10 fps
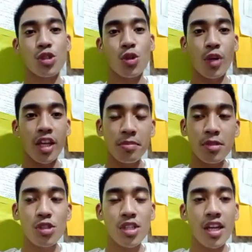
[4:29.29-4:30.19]
So it
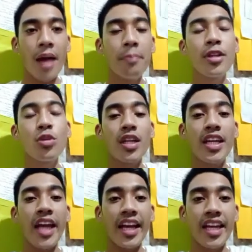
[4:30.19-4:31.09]
means to say habitually
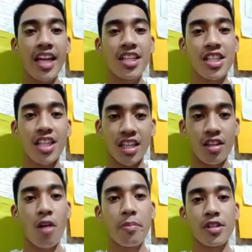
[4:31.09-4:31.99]
engaging in
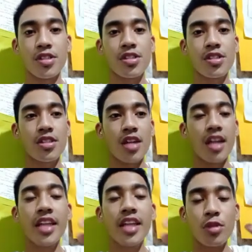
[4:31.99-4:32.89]
commerce.
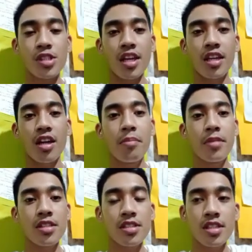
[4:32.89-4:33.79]
Again, what's a
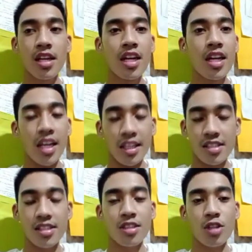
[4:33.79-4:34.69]
commerce?
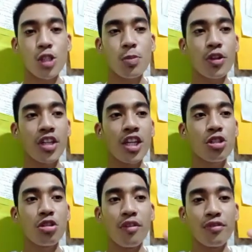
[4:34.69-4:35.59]
It's the
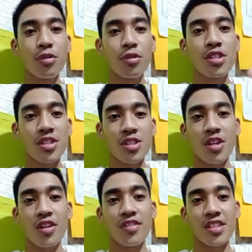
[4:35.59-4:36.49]
transportation of goods and
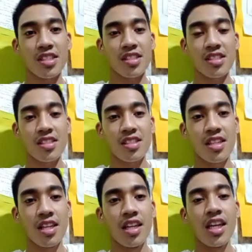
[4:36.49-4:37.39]
services
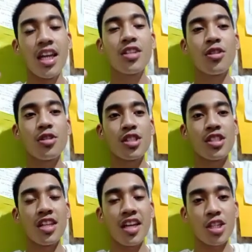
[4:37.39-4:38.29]
in
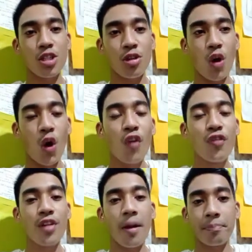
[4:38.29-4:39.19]
consideration
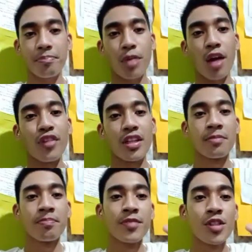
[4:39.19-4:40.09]
of profit.
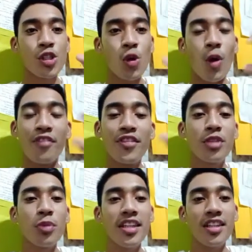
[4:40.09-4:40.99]
So
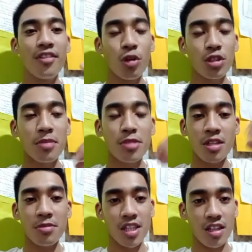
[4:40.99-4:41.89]
habitually devote
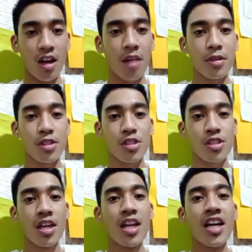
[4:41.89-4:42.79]
themselves in
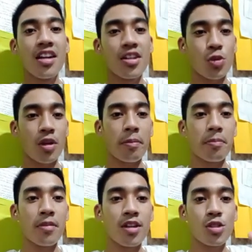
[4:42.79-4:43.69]
commerce, as well
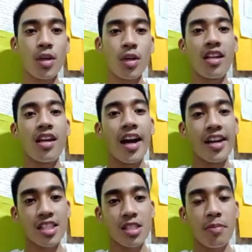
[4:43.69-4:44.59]

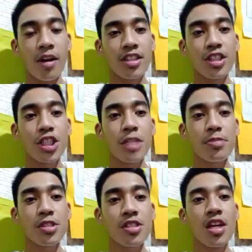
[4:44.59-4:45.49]
as
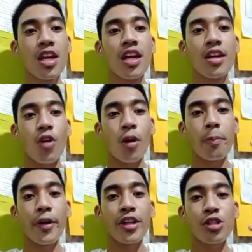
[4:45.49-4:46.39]
partnerships,
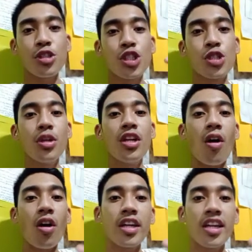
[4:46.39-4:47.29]
corporations duly
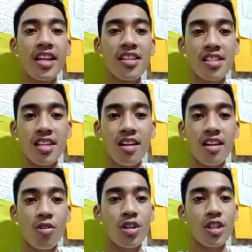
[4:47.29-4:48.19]
organized in
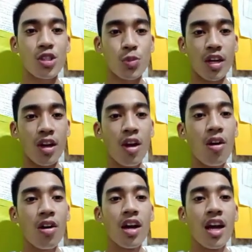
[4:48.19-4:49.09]
accordance with
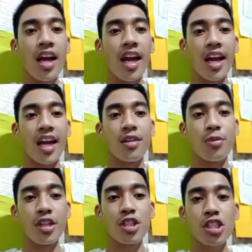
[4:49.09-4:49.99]
law and
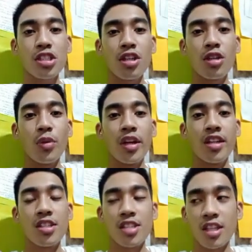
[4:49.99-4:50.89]
registered with
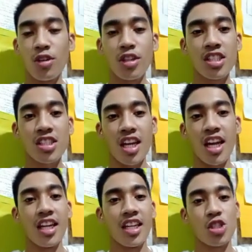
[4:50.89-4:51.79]
the Securities
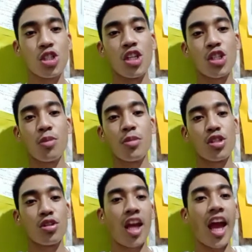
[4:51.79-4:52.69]
and Exchange
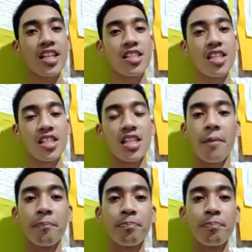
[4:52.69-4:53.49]
Commission, the SEC.